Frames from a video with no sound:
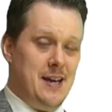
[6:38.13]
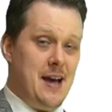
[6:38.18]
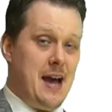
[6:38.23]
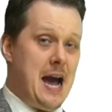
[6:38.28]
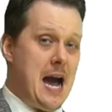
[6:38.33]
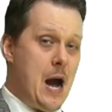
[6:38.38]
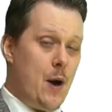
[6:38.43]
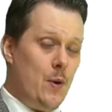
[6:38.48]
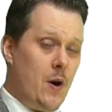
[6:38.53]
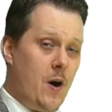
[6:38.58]

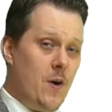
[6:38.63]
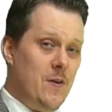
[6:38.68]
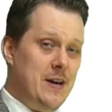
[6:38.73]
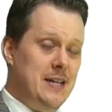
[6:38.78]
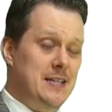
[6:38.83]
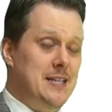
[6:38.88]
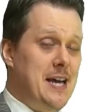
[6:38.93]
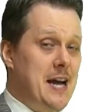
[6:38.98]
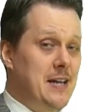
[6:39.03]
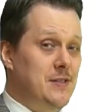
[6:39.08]
Our oryx
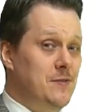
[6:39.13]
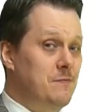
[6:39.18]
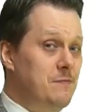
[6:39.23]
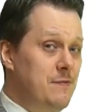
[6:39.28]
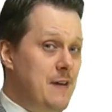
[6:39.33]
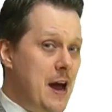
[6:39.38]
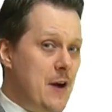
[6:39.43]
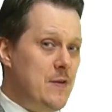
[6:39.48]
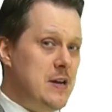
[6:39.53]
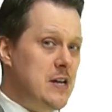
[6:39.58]
has
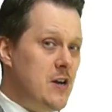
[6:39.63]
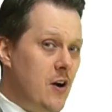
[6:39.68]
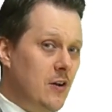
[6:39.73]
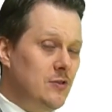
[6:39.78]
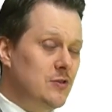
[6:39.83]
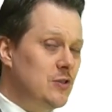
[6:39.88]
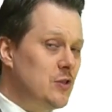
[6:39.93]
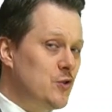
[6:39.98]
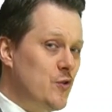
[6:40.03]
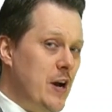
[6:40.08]
very
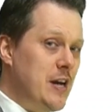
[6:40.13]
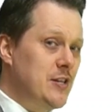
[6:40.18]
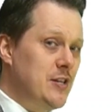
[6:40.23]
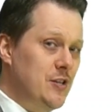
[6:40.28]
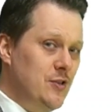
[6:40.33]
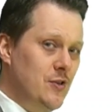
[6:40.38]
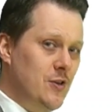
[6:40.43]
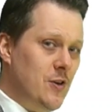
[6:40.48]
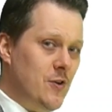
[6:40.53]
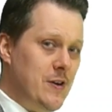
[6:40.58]
concentrated
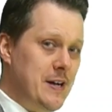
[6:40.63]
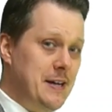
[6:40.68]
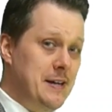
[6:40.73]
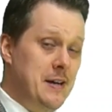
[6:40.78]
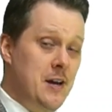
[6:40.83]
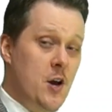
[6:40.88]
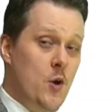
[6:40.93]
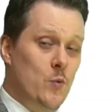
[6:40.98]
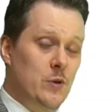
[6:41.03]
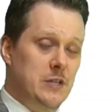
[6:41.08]
urine,
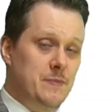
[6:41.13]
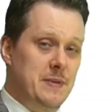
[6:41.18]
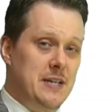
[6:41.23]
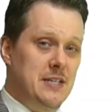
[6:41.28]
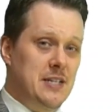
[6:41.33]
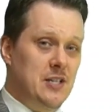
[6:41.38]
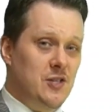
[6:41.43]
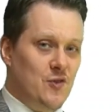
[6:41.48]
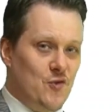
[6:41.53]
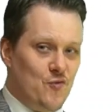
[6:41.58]
which means
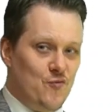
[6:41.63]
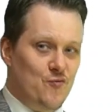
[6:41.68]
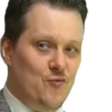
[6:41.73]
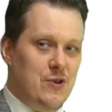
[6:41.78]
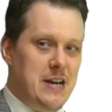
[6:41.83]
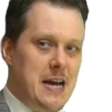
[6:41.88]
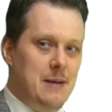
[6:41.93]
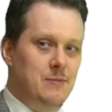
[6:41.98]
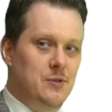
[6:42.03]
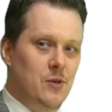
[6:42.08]
it's
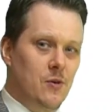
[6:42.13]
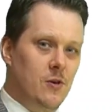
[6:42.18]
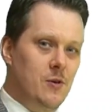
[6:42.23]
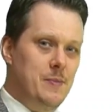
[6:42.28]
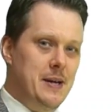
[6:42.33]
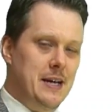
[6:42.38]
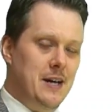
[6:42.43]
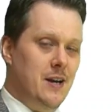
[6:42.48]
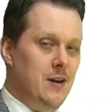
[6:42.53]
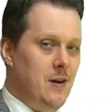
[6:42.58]

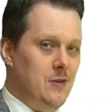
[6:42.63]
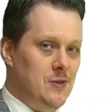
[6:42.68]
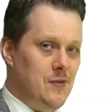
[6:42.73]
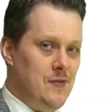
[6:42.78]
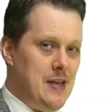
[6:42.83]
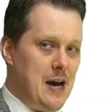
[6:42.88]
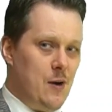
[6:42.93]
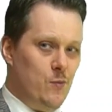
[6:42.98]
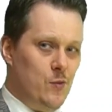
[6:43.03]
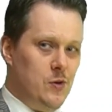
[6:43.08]
reabsorbing a lot of
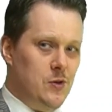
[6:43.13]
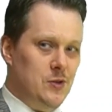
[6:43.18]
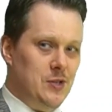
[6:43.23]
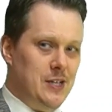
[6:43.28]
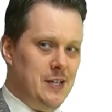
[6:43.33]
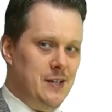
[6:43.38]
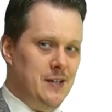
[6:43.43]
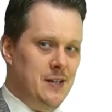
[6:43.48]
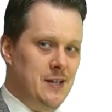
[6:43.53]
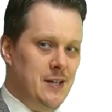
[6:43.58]
that water.